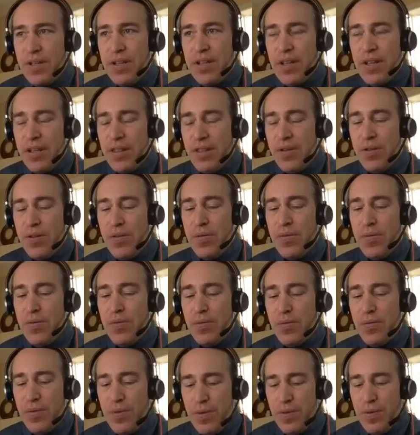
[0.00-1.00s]

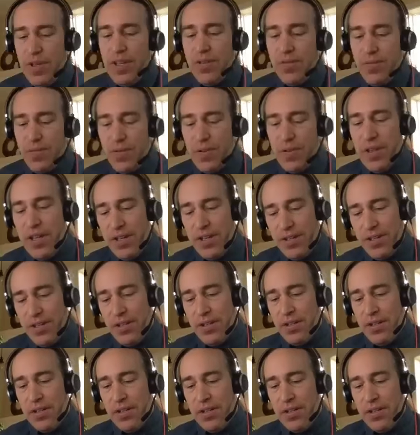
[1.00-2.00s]
on in relation
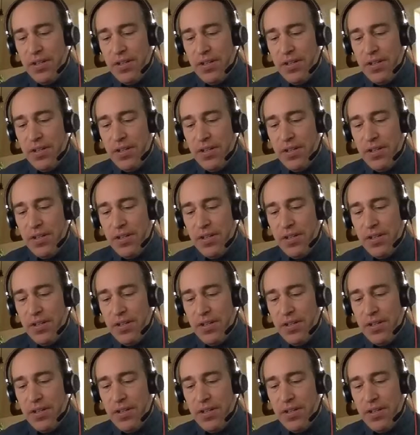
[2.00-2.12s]
to